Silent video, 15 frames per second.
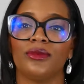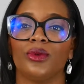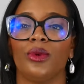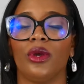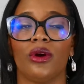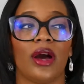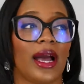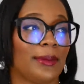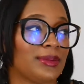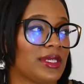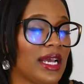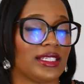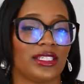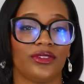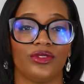We're going to
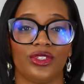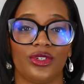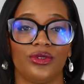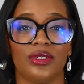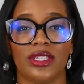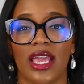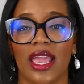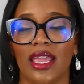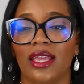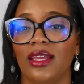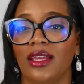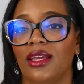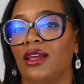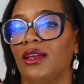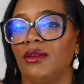hopscotch every Tuesday,
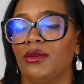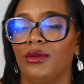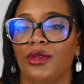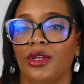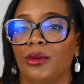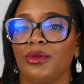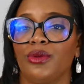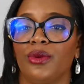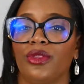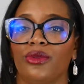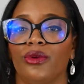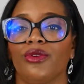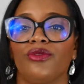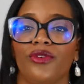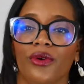you know, between
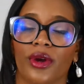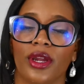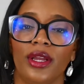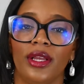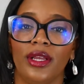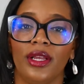3 and 4.